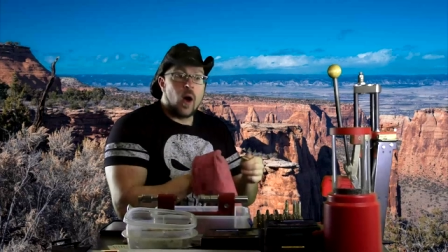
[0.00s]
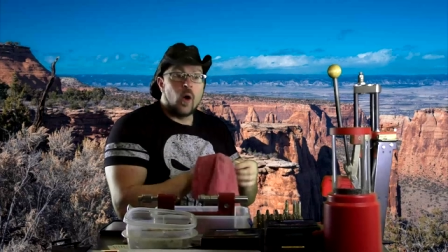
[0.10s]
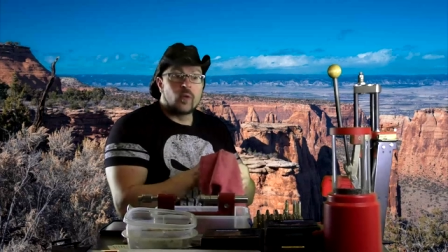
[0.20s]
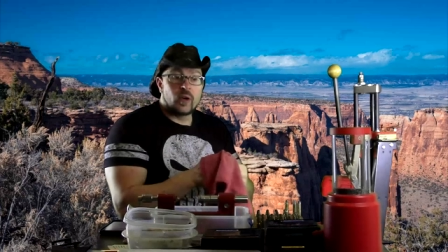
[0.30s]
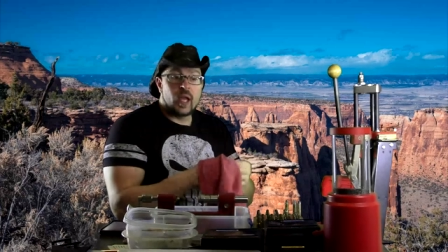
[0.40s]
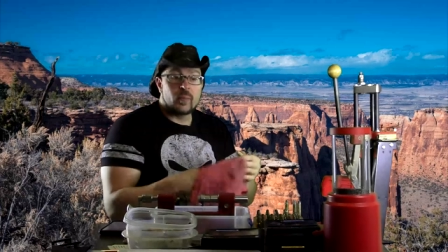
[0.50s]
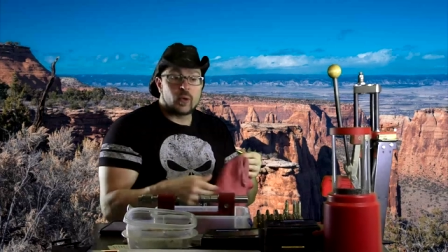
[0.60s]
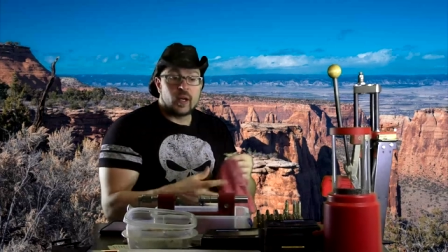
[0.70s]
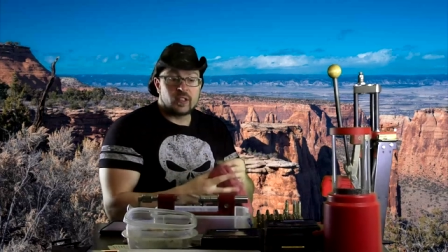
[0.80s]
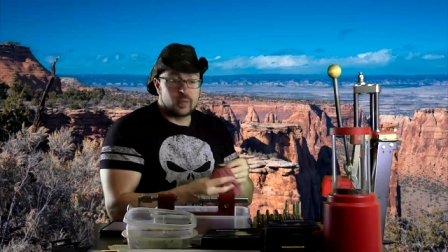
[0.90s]
Overhead
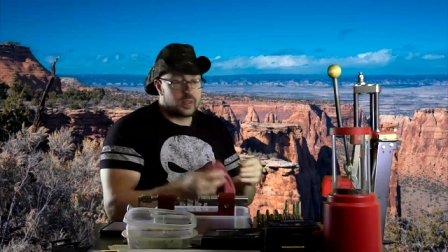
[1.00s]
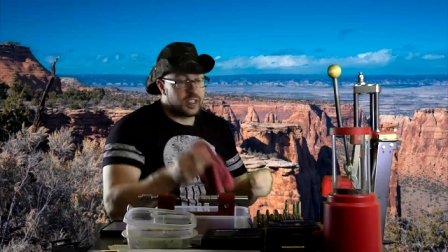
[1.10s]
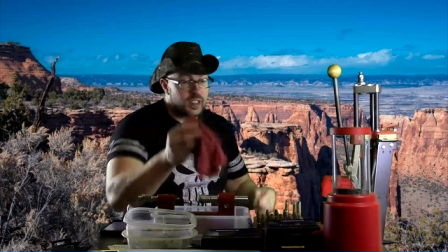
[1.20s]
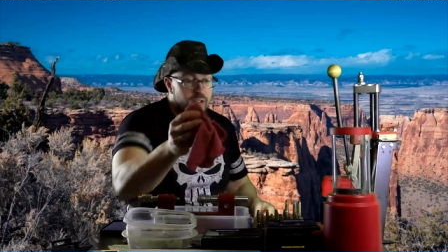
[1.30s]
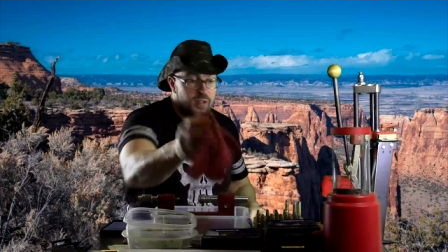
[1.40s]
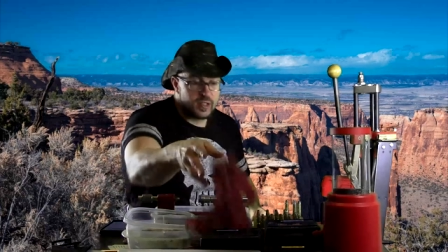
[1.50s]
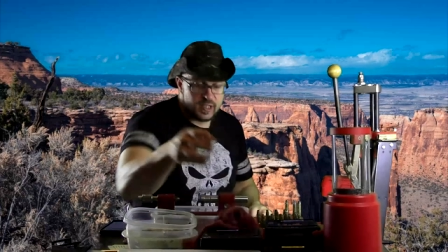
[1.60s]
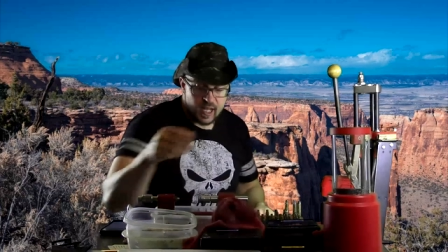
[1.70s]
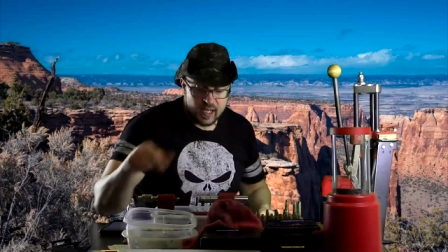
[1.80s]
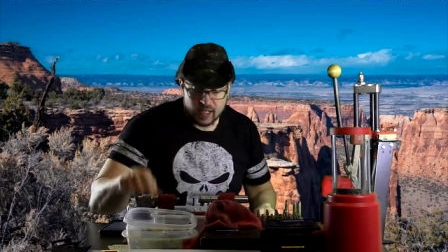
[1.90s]
pressing, particularly
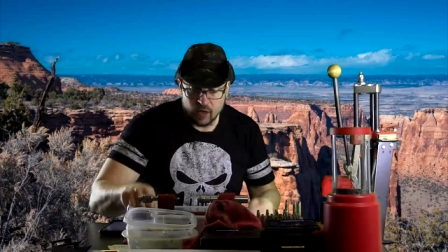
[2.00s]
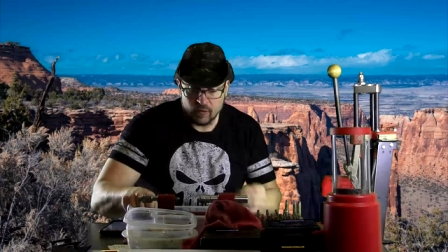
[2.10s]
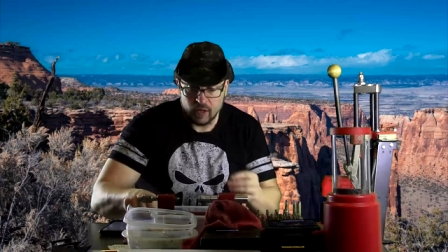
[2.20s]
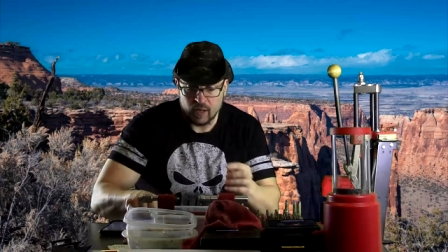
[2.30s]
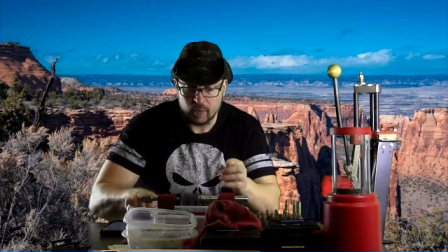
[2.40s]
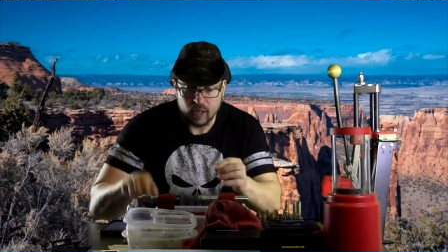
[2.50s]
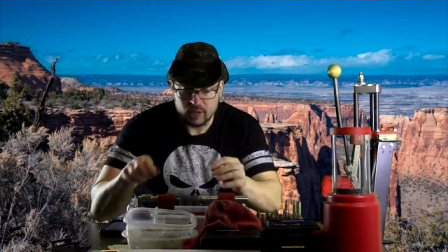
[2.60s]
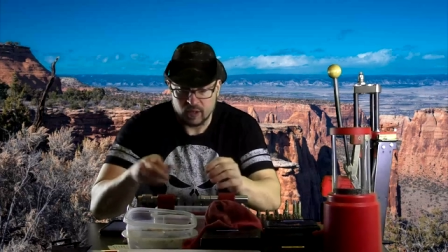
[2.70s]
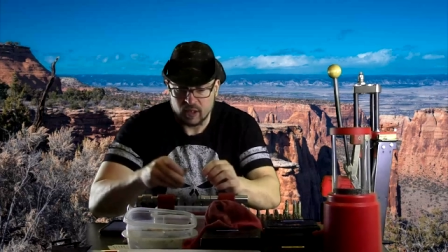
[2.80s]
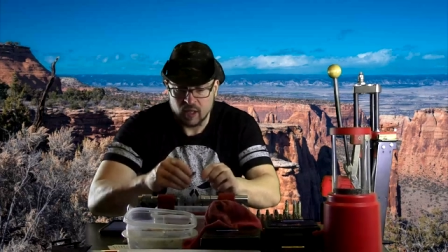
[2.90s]
standing overhead
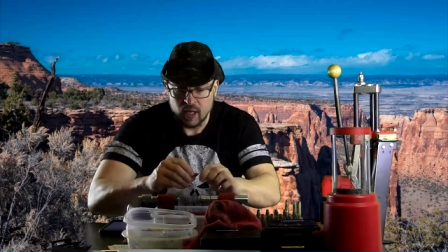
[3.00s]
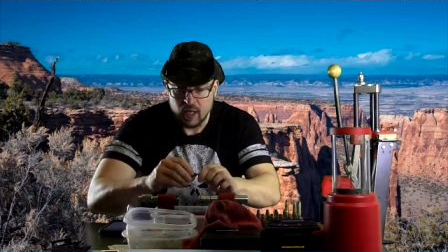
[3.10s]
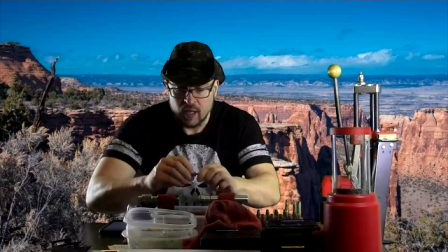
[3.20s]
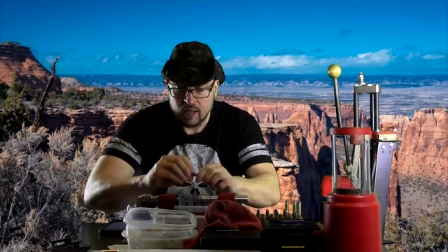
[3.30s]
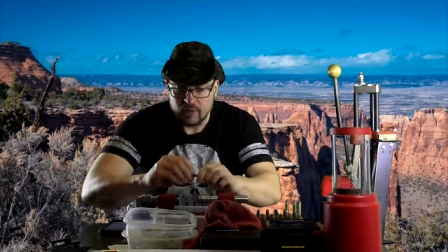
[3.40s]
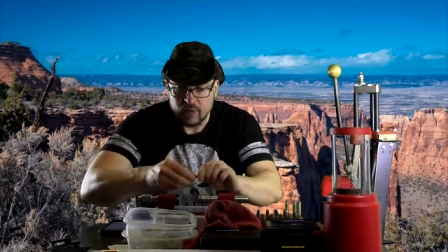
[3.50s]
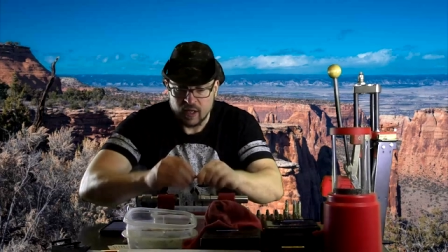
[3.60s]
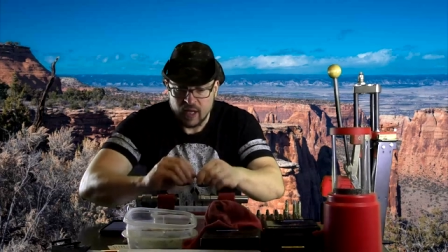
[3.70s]
pressing, is very